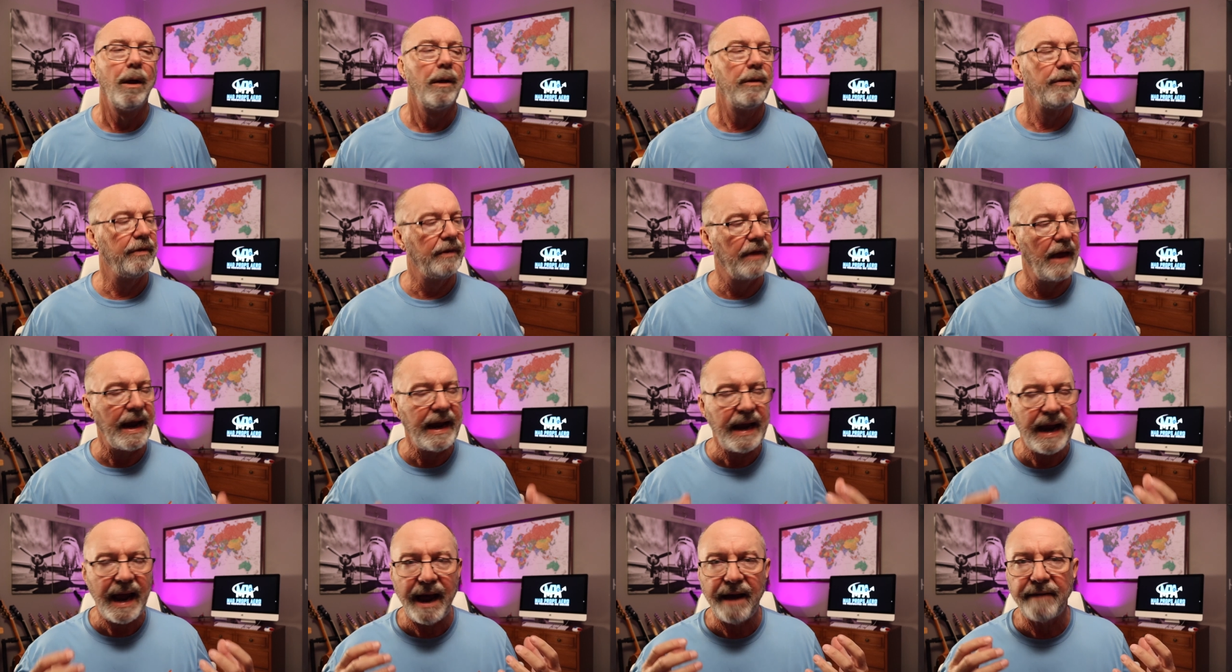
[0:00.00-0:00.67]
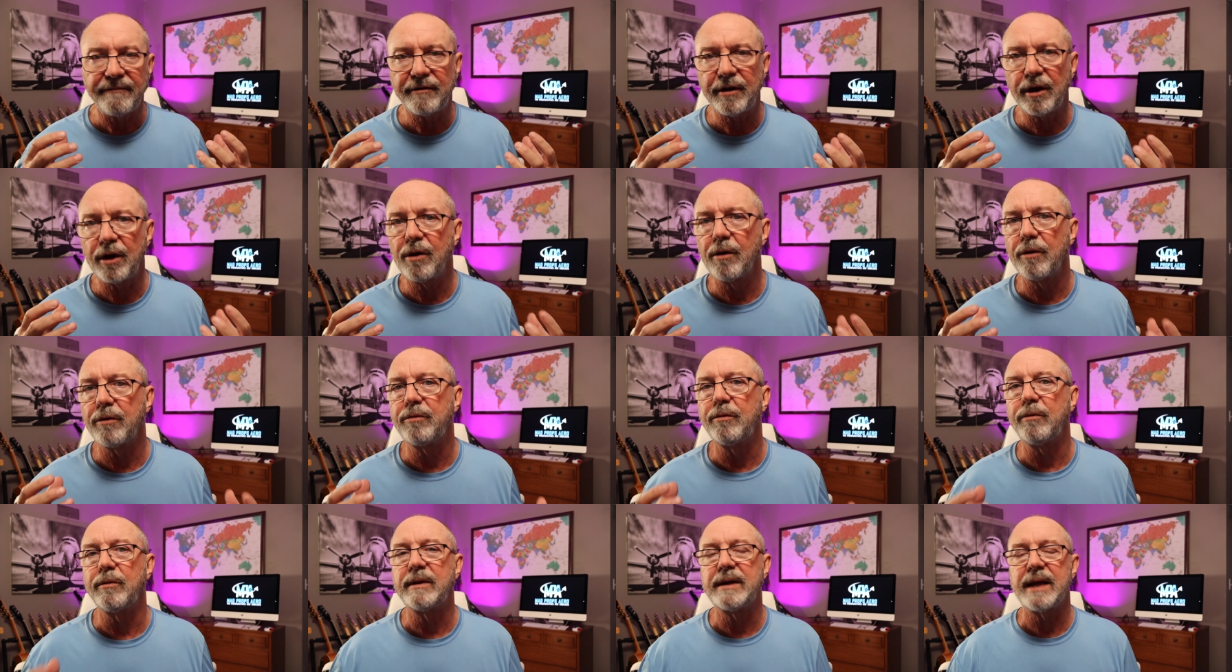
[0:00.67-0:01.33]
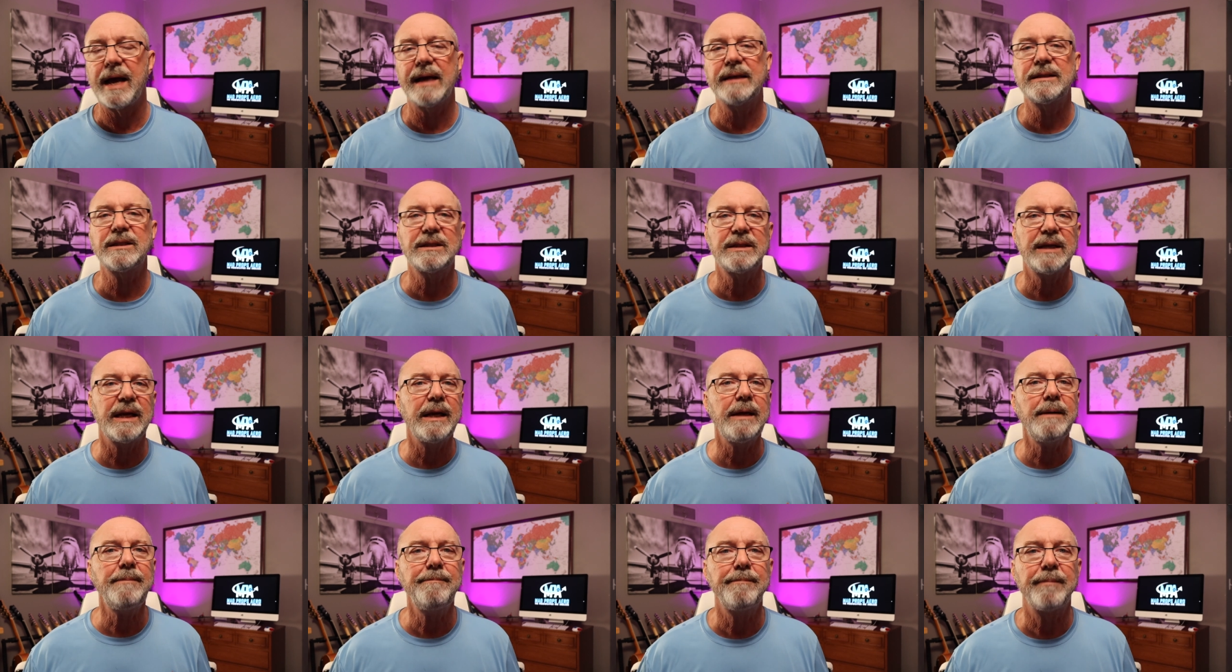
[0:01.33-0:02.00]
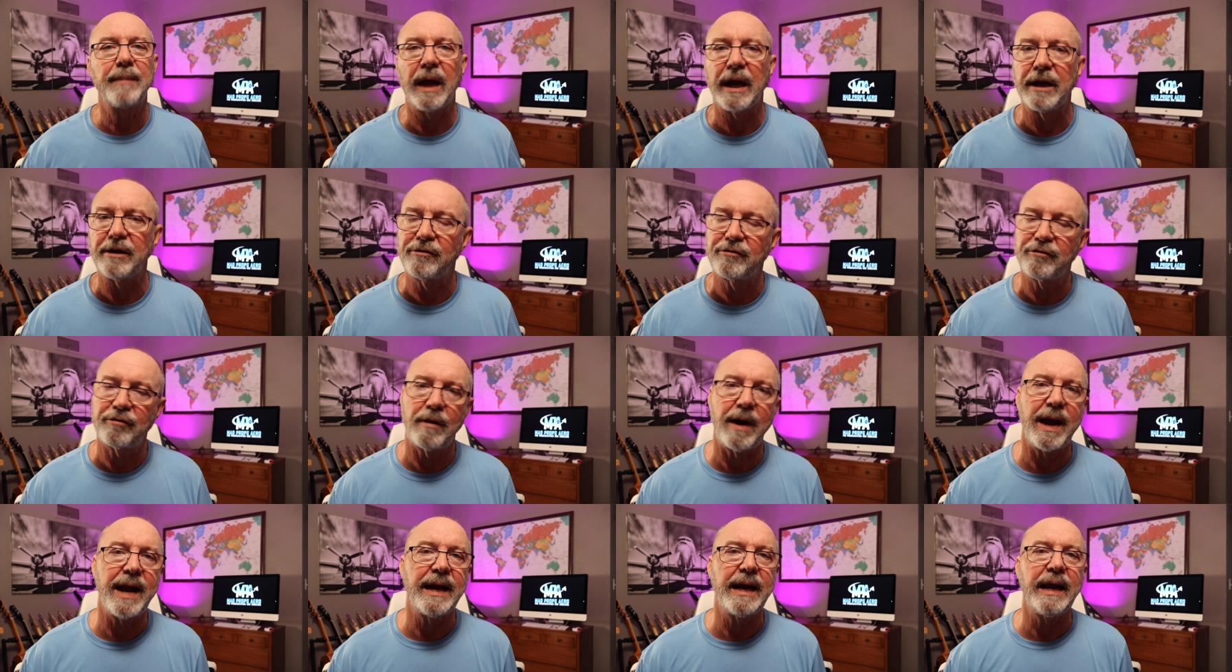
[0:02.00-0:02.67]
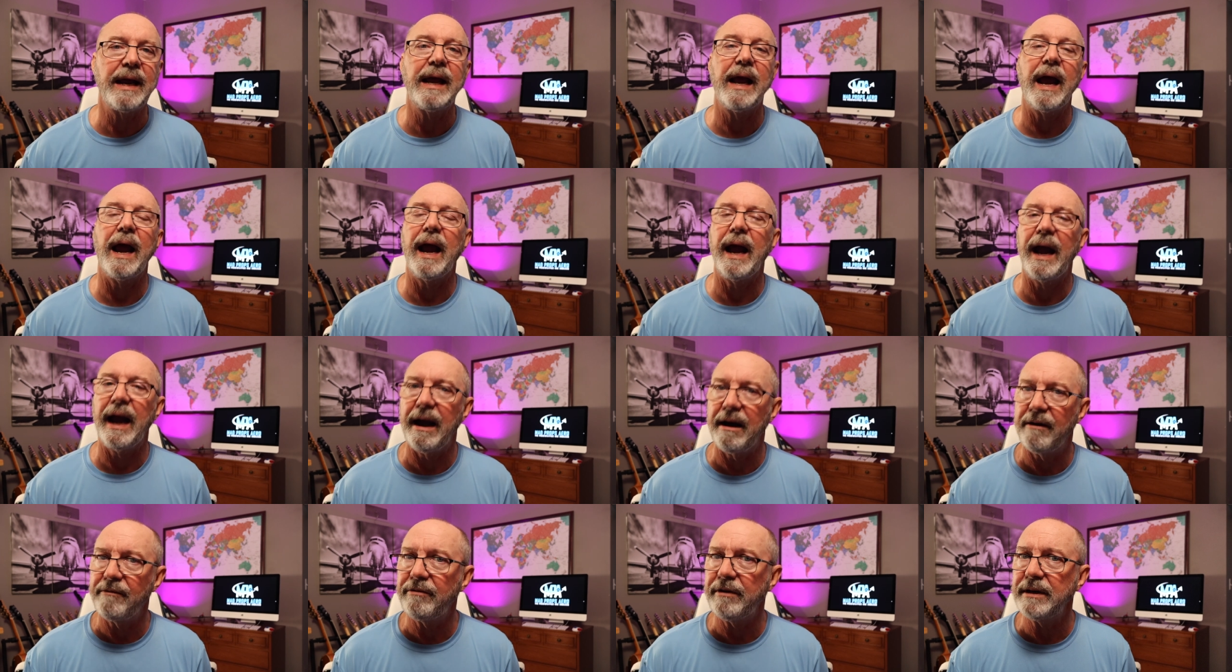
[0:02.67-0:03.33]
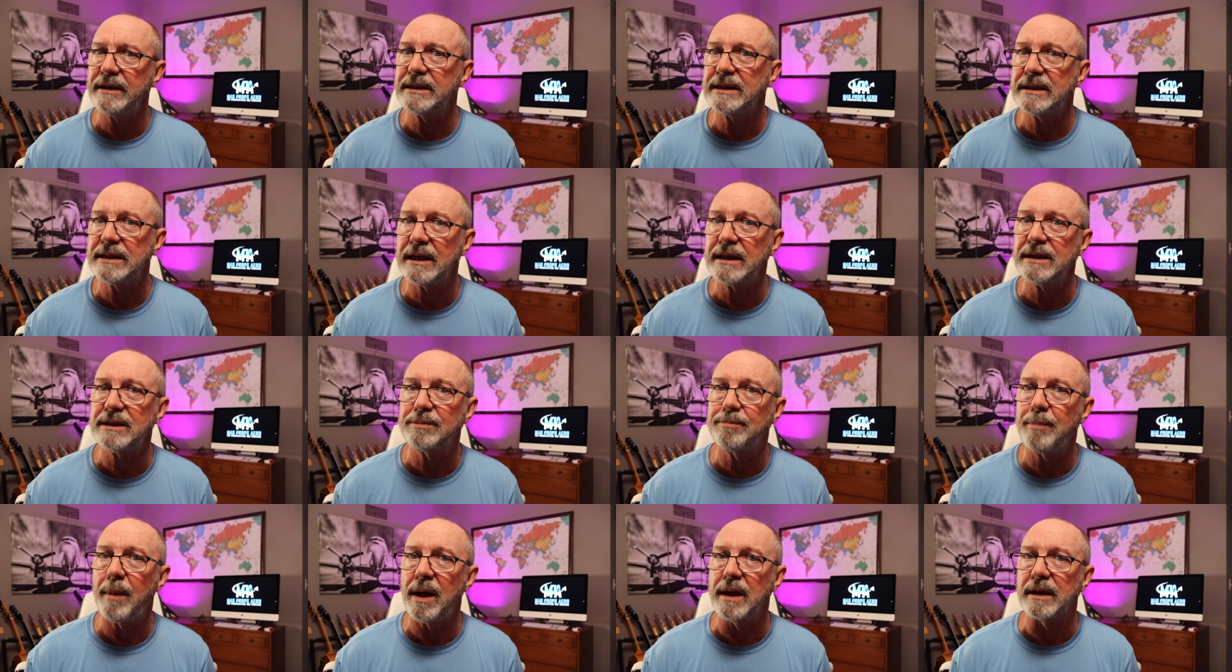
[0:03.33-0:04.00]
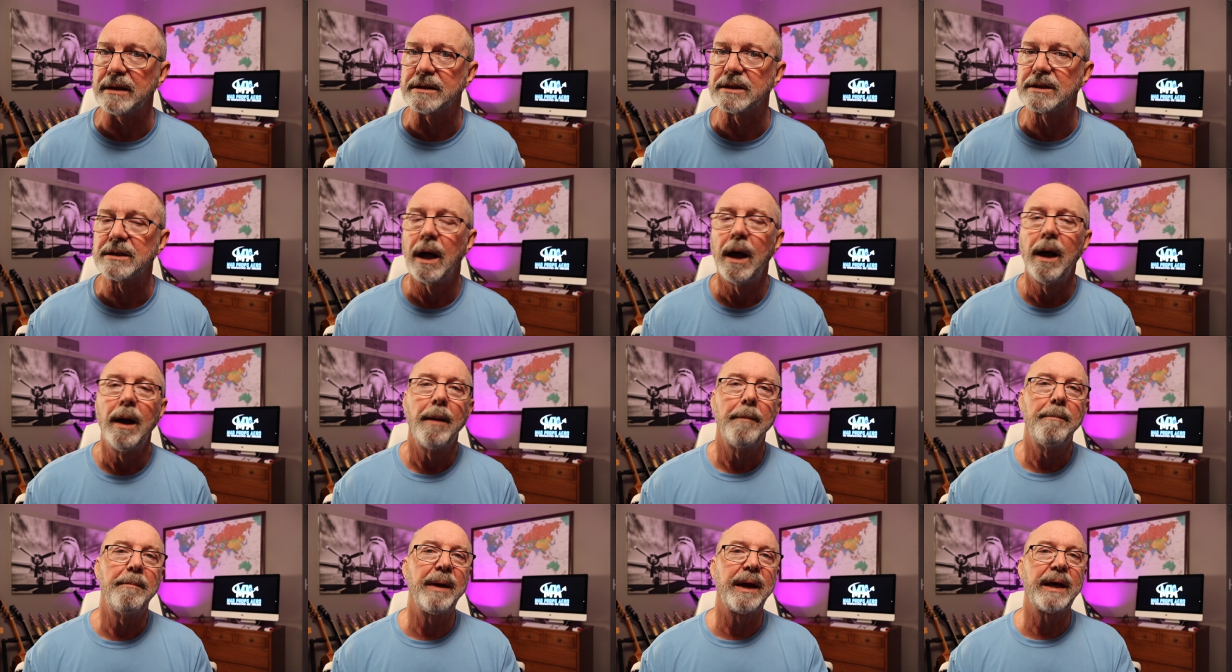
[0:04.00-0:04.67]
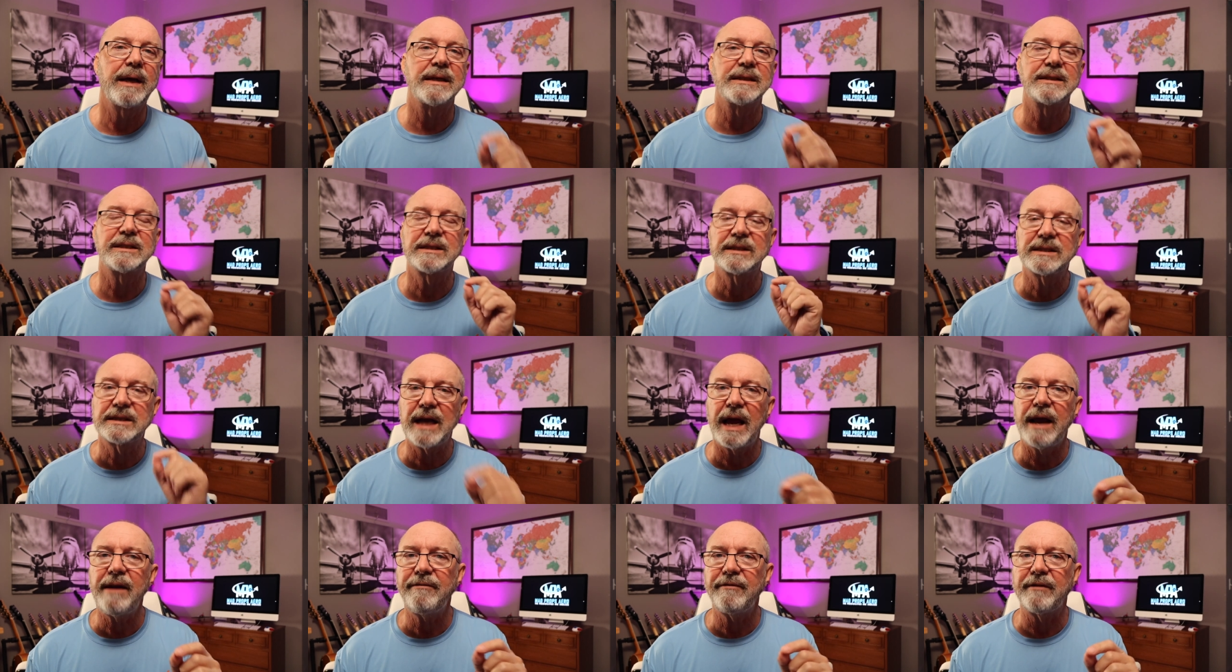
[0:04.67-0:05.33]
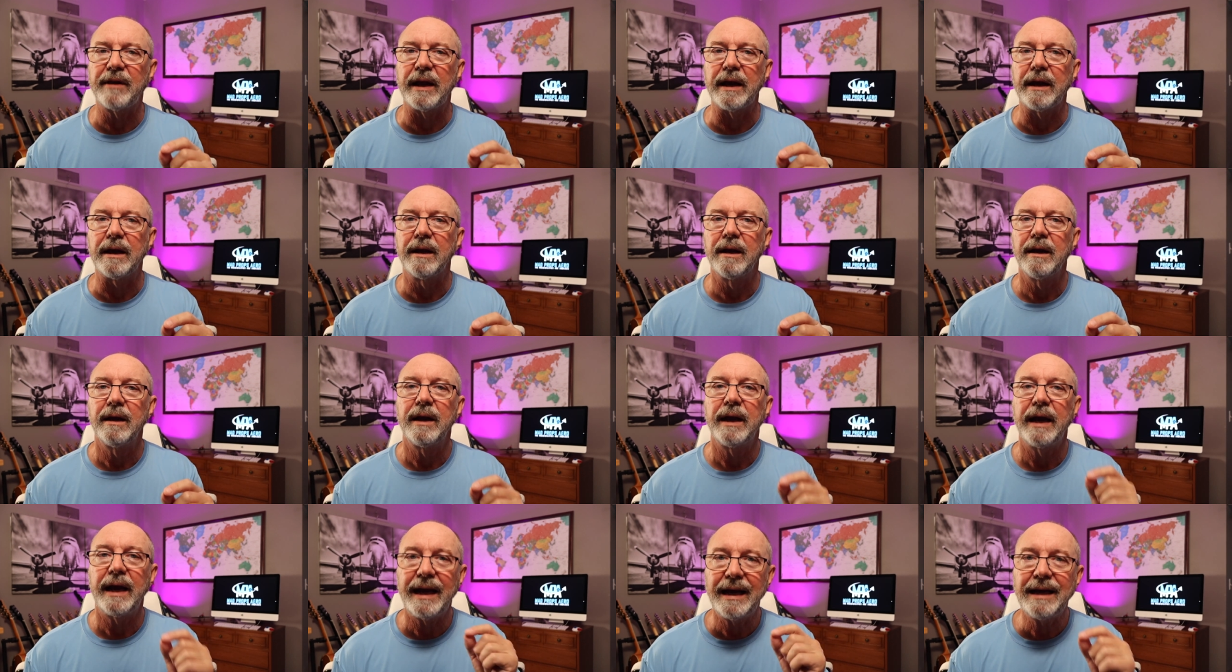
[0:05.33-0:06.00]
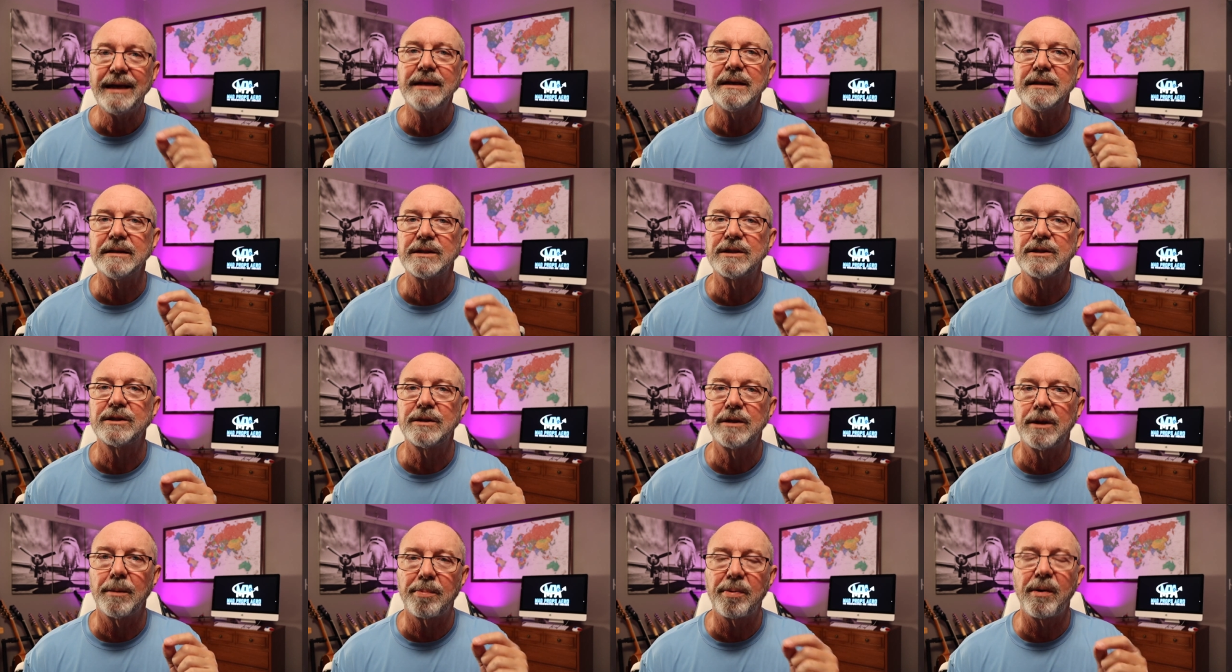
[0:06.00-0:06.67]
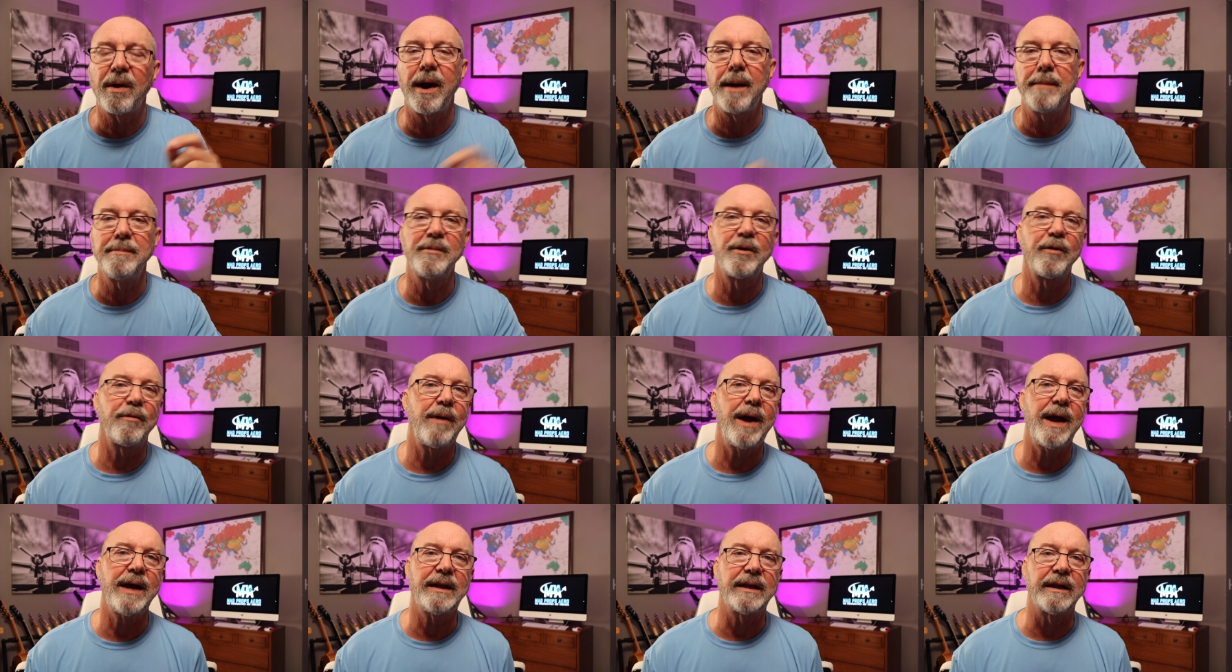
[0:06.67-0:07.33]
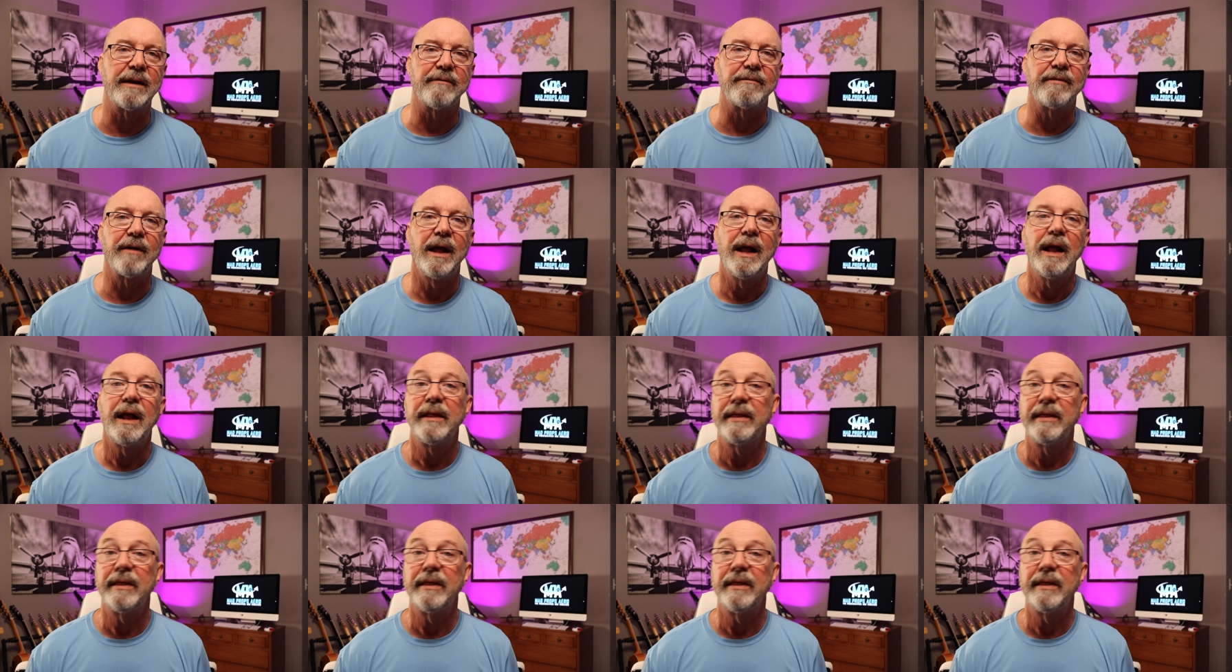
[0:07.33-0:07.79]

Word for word: they have to go through testing and training every six months because safety is the prime directive.